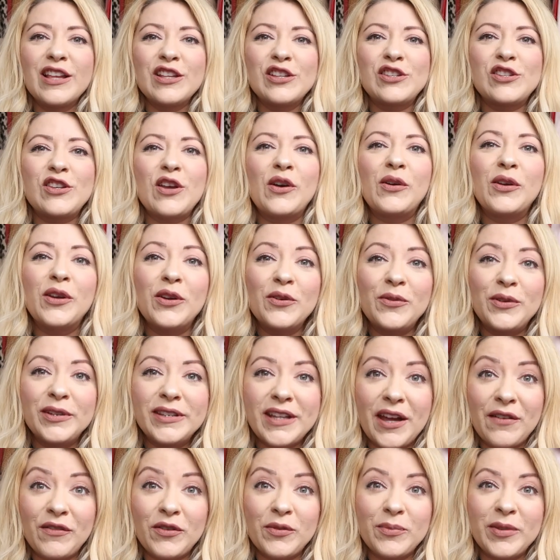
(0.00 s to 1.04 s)
So you will
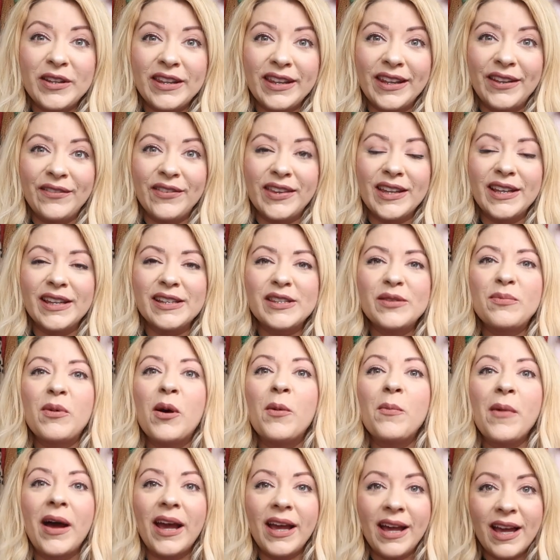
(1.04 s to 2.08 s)
never believe this,
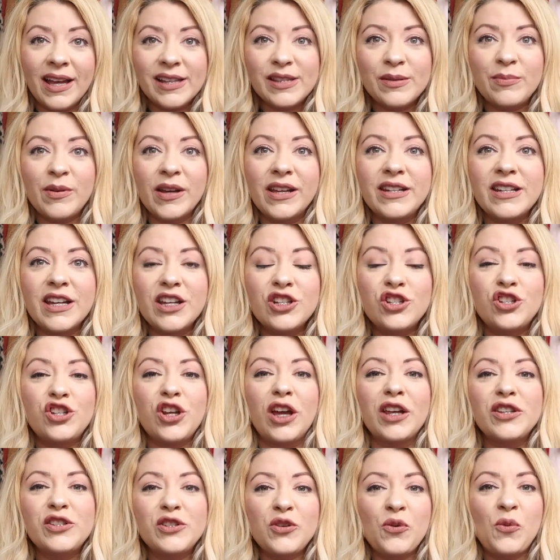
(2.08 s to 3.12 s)
but my husband
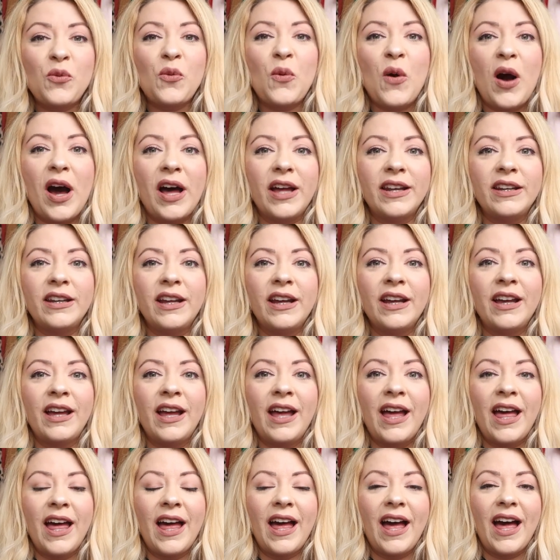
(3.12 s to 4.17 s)
just won
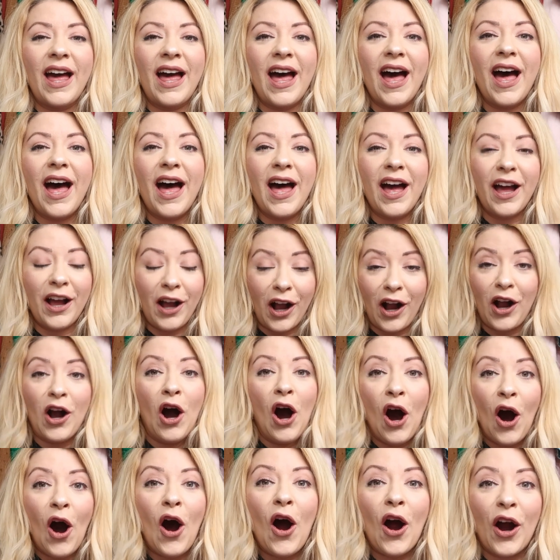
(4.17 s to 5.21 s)
a
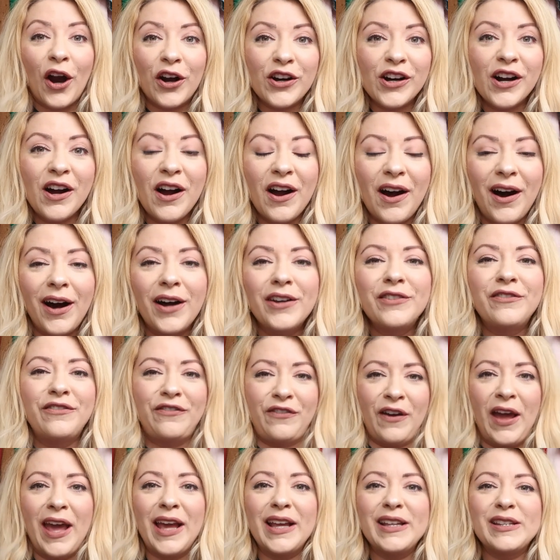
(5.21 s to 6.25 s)
car on
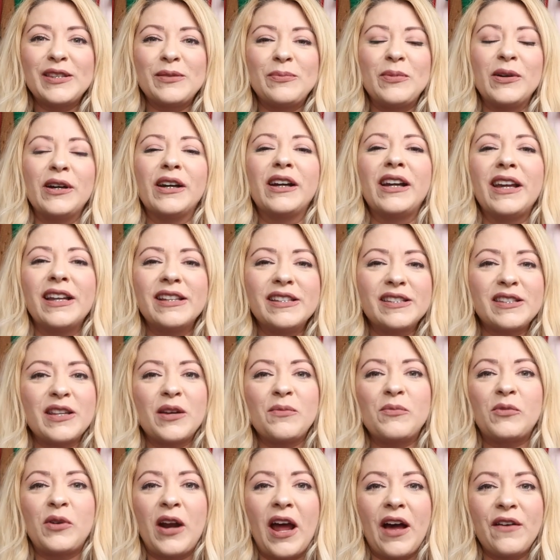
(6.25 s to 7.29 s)
Facebook in
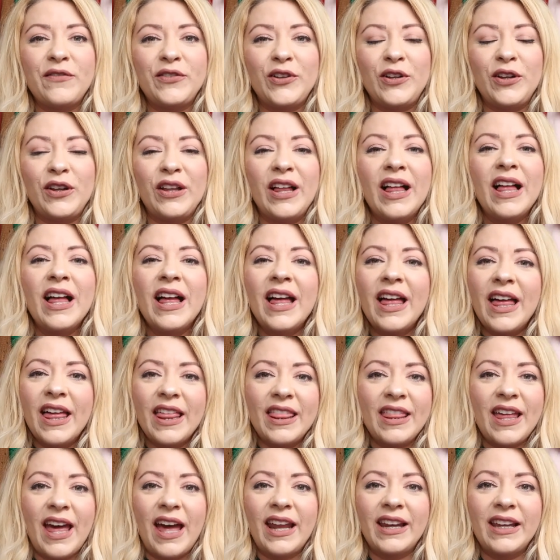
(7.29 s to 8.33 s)
some raffle
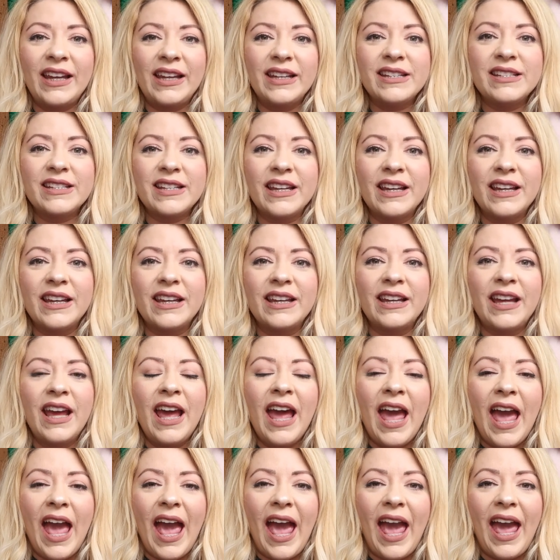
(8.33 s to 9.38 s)
that he did
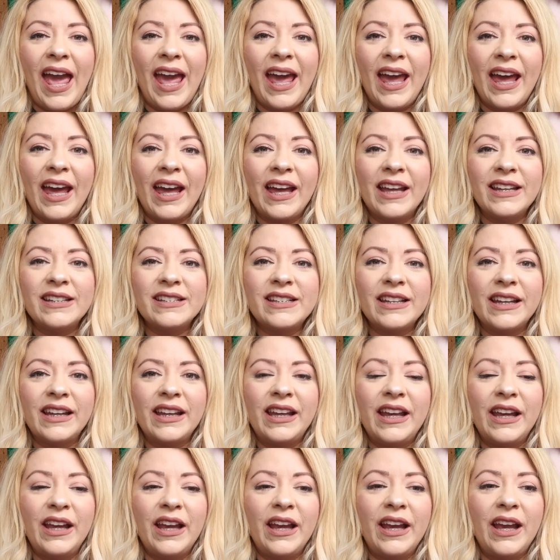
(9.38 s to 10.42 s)
and
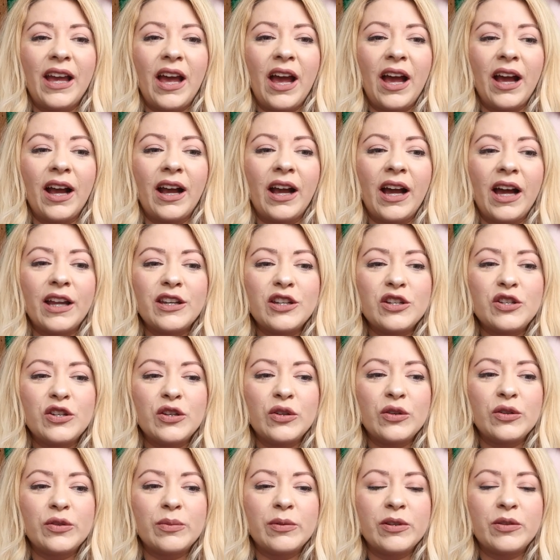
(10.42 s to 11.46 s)
he got to
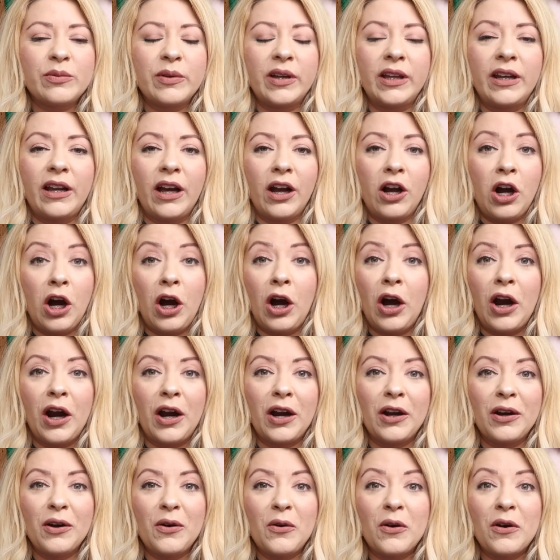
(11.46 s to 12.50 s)
choose between a
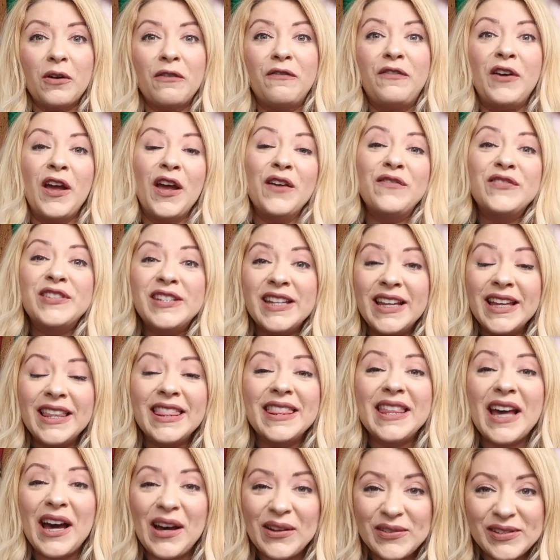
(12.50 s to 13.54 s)
car or
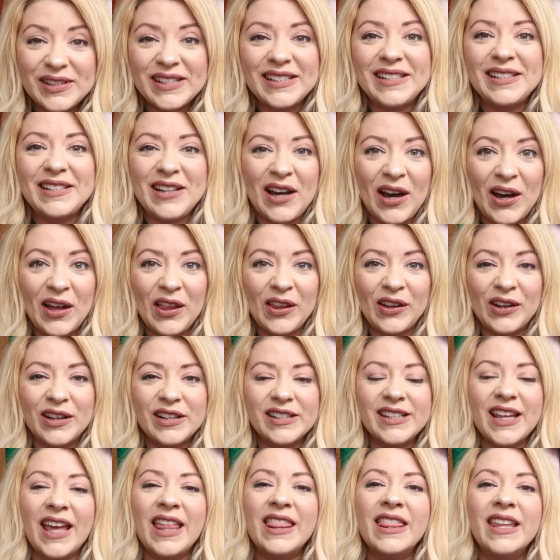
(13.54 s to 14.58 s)

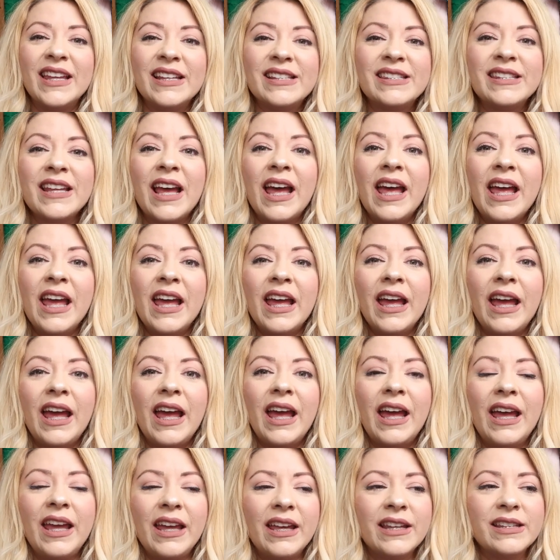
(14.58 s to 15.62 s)
$15,000 and this
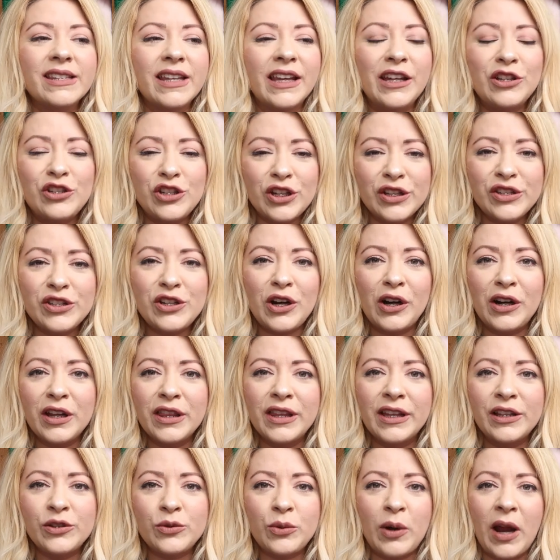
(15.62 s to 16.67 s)
is he just started
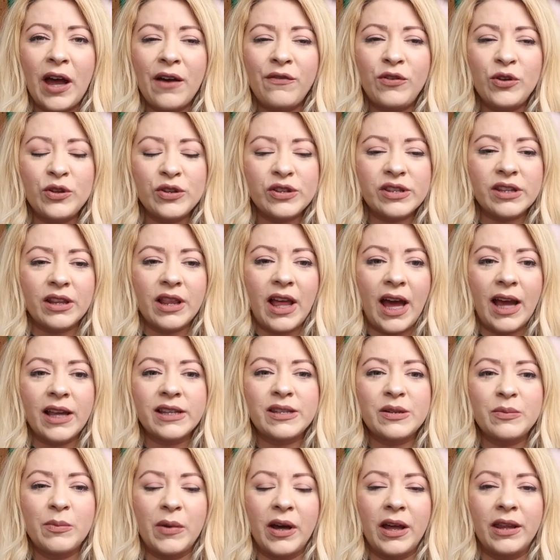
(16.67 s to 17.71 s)
these raffles
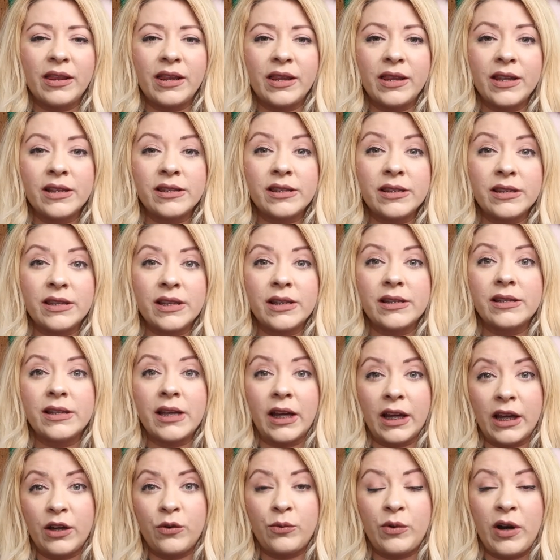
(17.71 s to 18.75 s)
last month and this is the
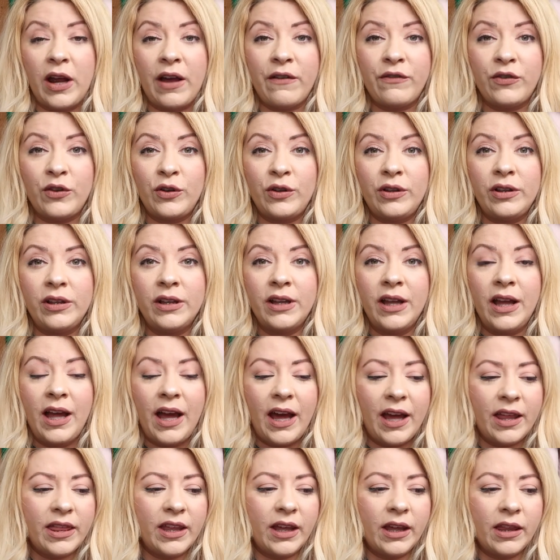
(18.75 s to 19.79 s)
second raffle
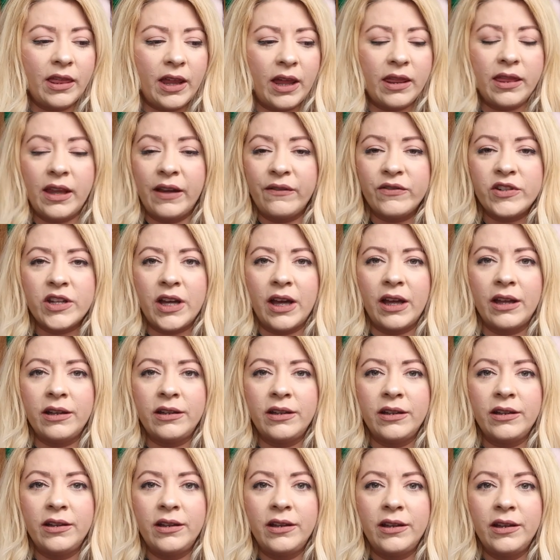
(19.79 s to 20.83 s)
I think that they've
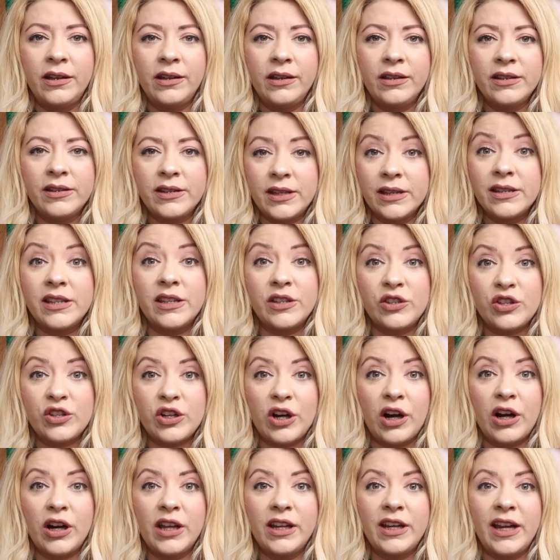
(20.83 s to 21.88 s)
done since he
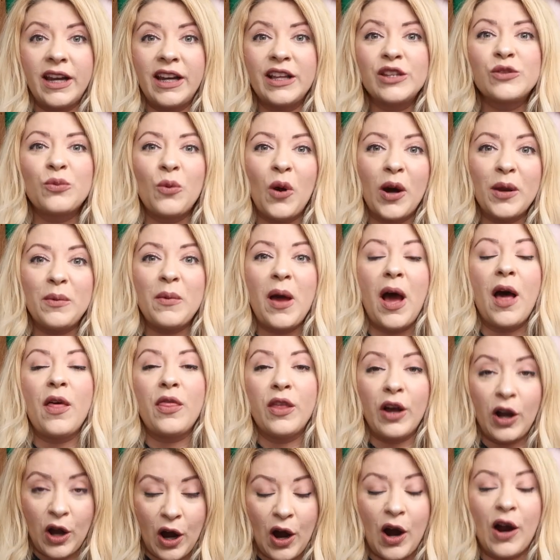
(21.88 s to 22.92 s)
started and he's won
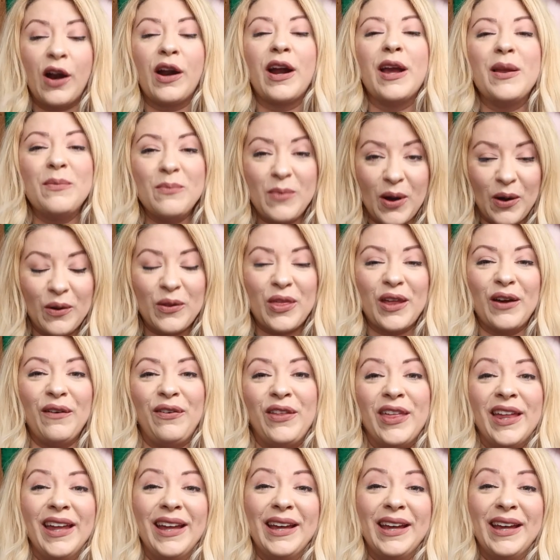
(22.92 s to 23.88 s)
the car in both of